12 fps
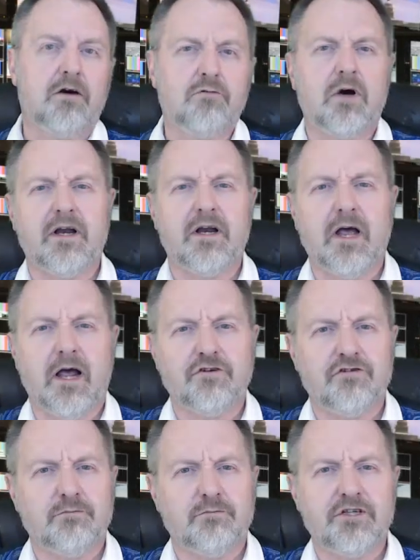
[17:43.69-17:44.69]
of what
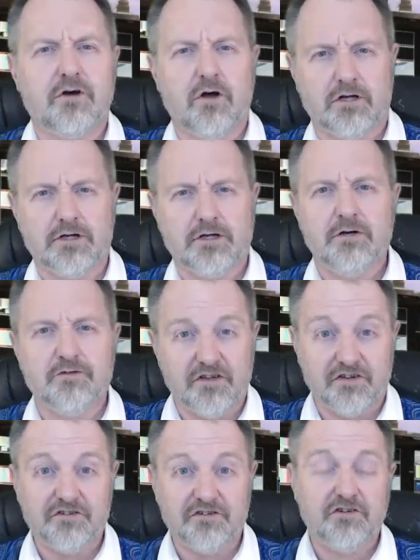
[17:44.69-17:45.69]
I should be calling
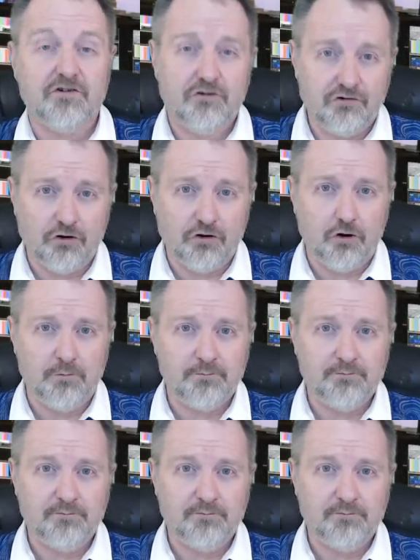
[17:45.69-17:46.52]
this show.